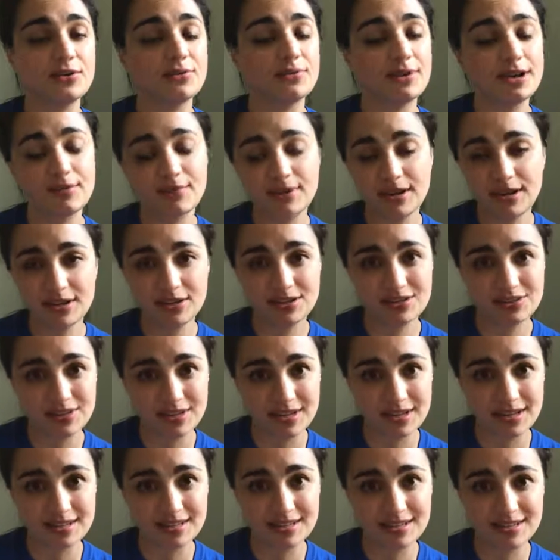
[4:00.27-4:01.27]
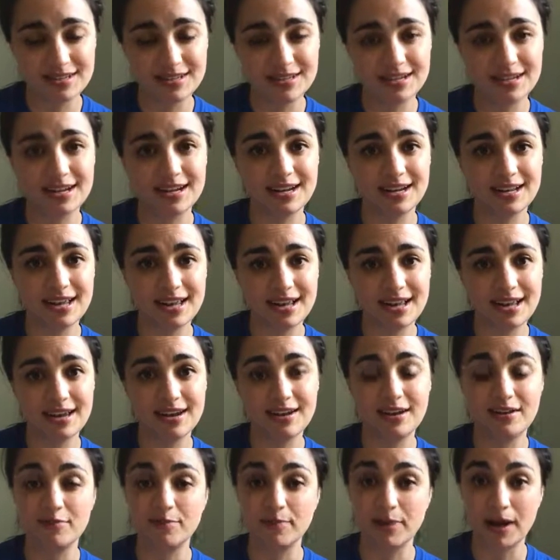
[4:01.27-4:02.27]
great way to do this is to get a can
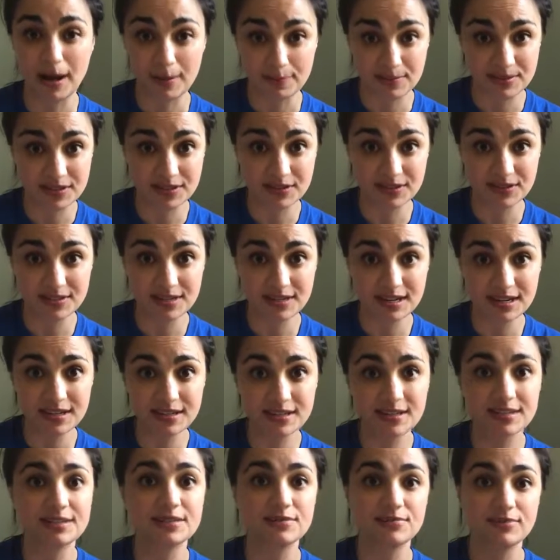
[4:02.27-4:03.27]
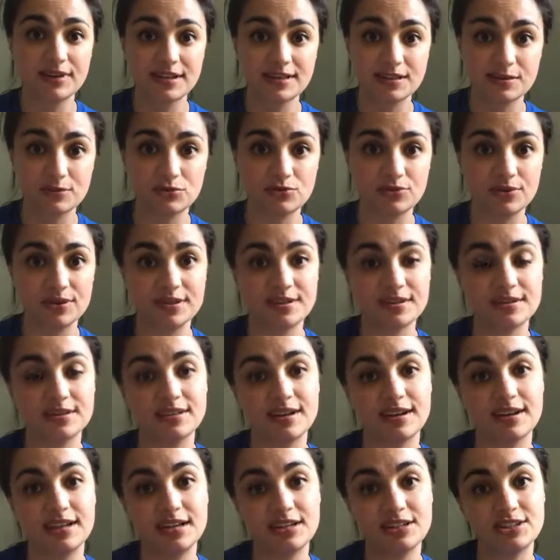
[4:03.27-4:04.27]
of popsicle sticks, write some choices
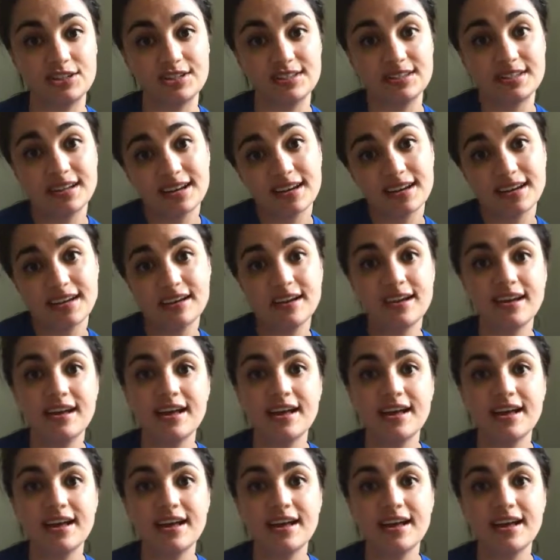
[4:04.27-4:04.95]
on each stick,